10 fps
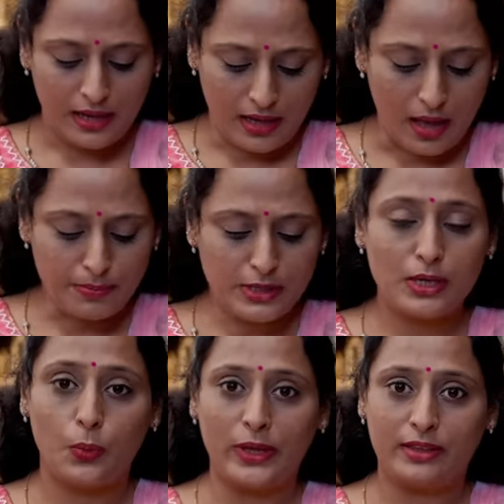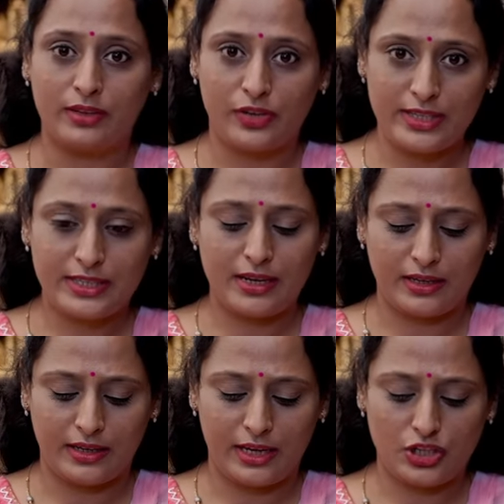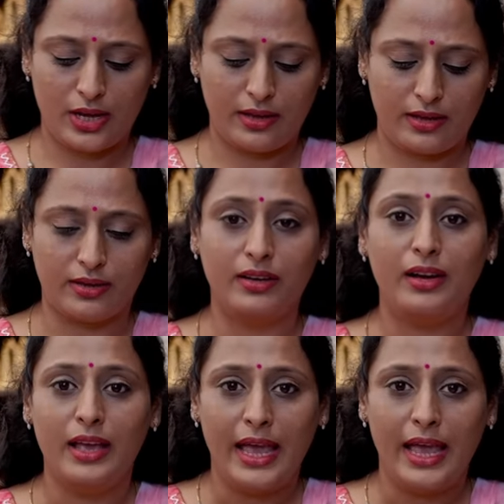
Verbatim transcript: comes with crystal Ganesha here